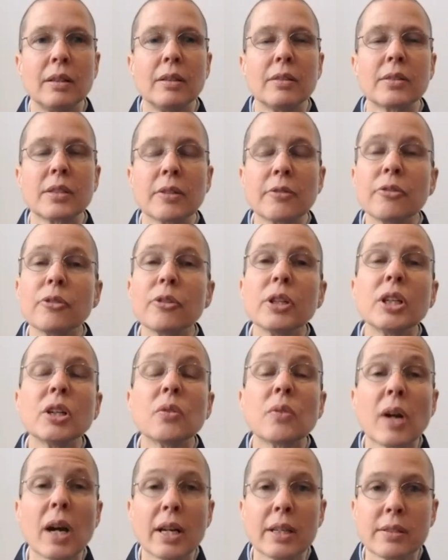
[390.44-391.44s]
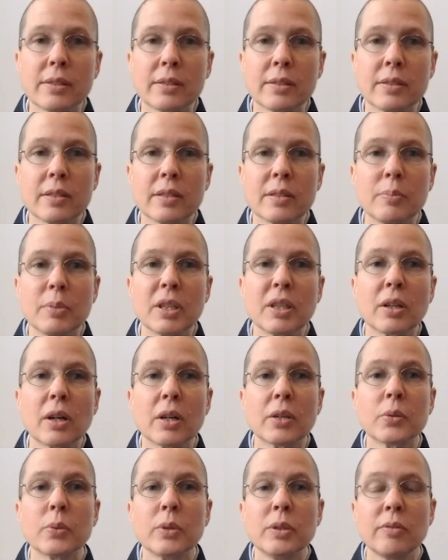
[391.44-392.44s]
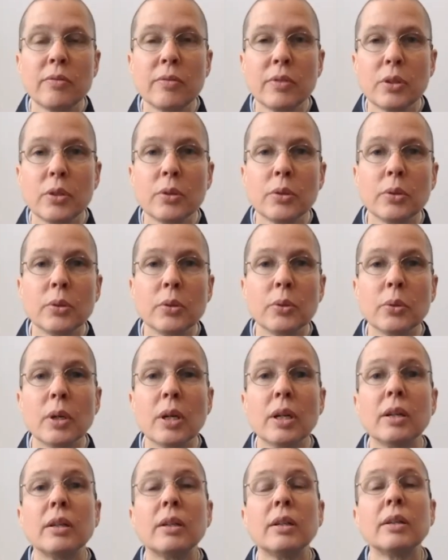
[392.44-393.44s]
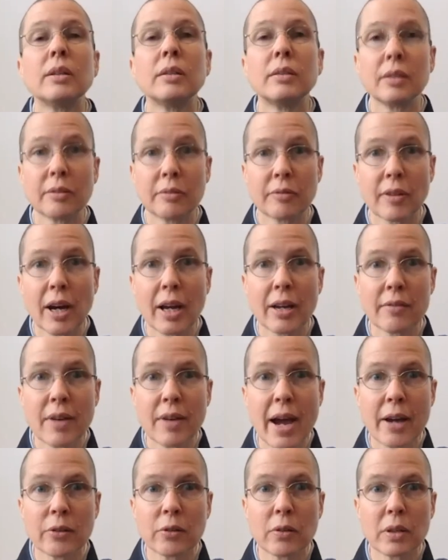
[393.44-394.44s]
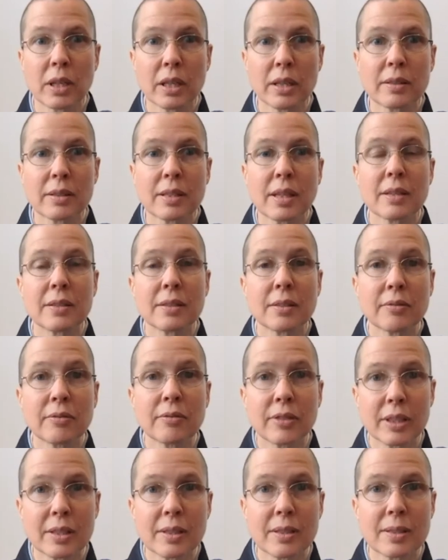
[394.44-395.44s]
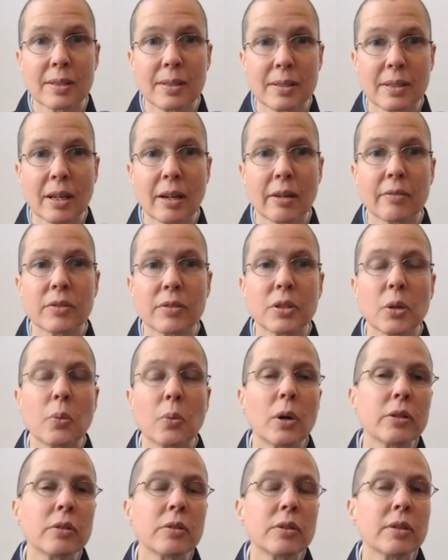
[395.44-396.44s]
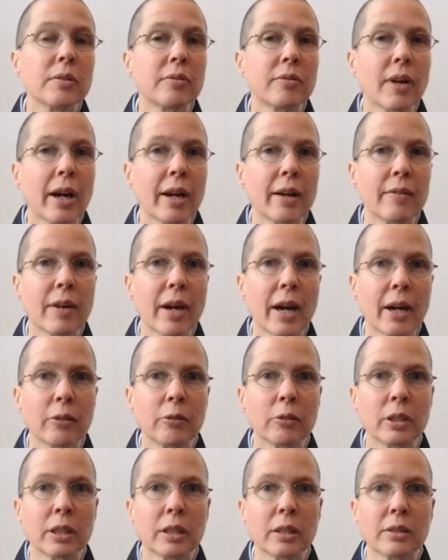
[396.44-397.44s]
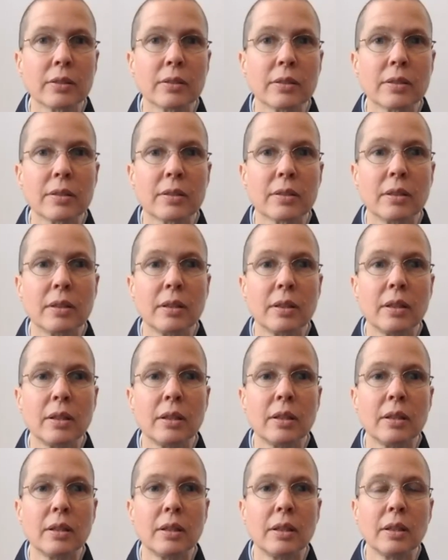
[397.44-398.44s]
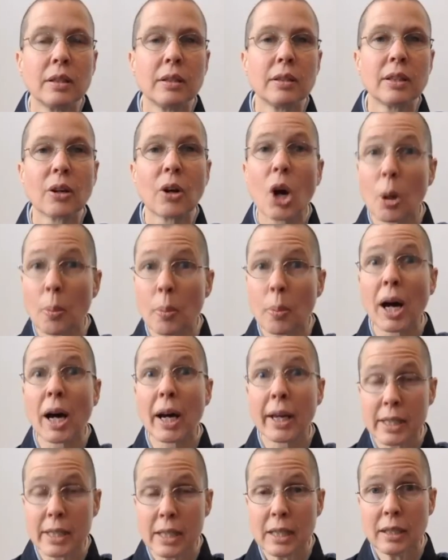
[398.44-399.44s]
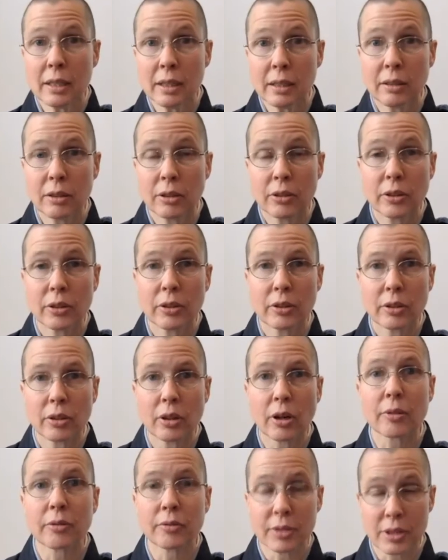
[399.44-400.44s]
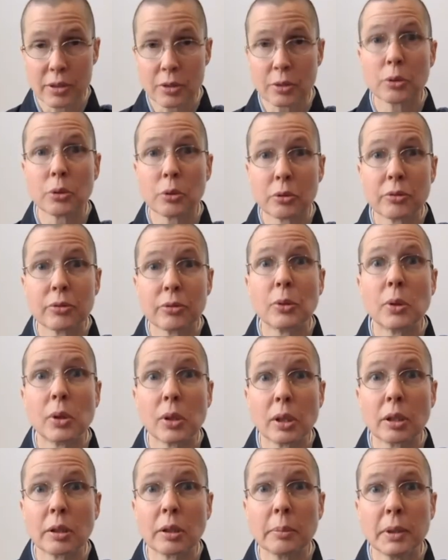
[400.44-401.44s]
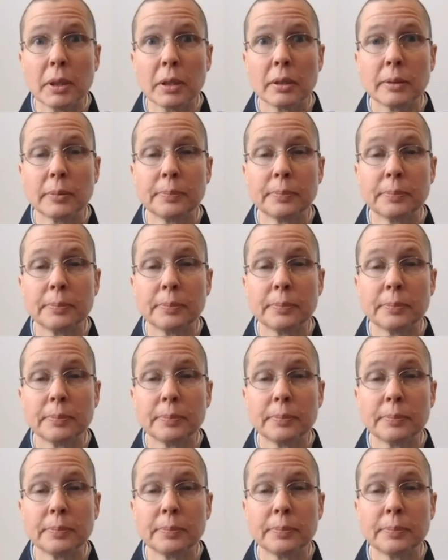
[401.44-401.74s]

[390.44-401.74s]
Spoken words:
Suffering arises because we view the 5 aggregates as a fixed self. So what are the 5 aggregates? They're our body, our physical form,